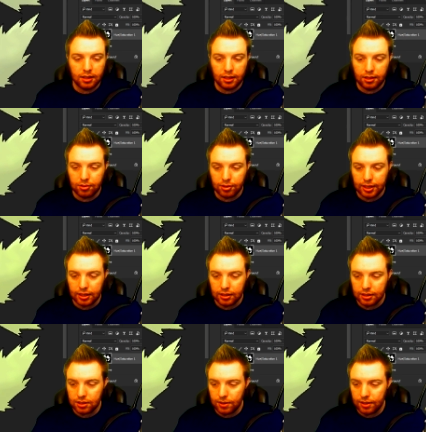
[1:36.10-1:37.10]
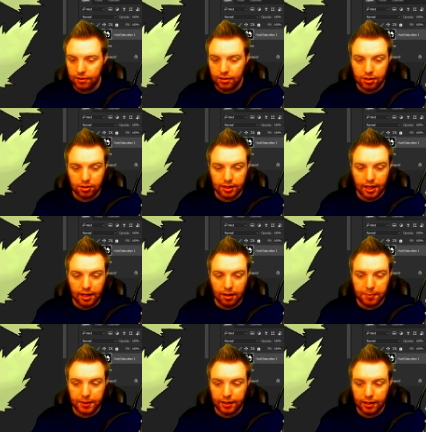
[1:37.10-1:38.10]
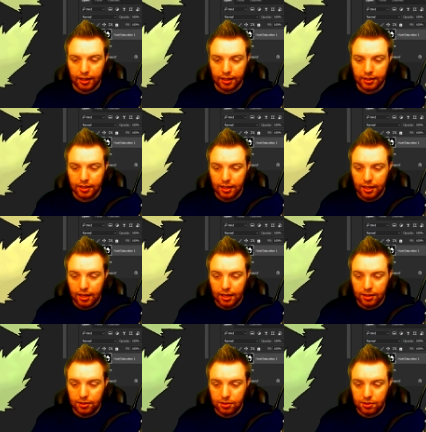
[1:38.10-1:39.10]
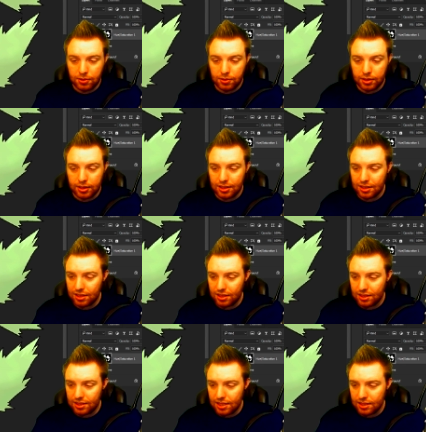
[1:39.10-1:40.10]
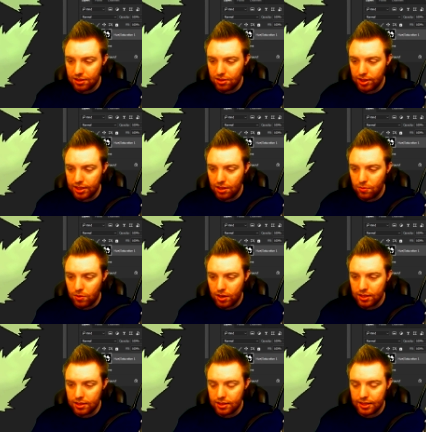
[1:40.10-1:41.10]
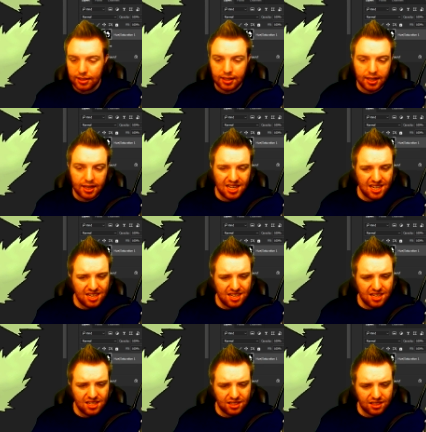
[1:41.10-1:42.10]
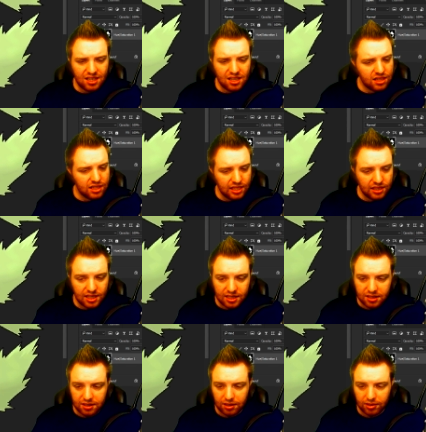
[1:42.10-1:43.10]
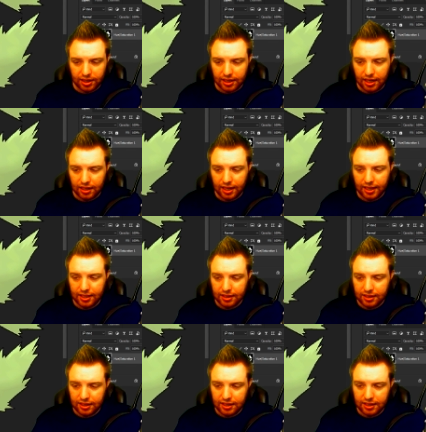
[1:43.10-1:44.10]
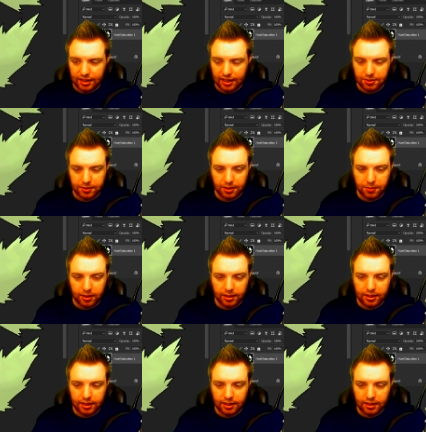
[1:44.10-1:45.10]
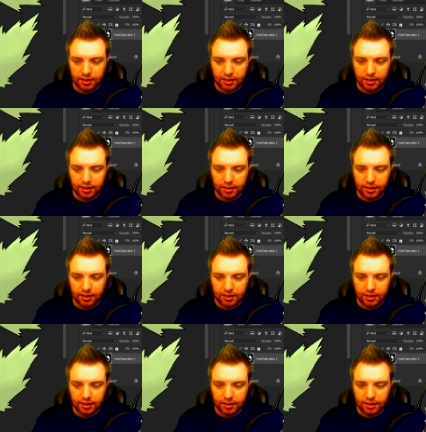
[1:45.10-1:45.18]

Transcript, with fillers: Green. Let's go ahead and turn that up here. And ooh, is that the green I want? That, uh, I think that's the green I like. I think I think that's what I want there.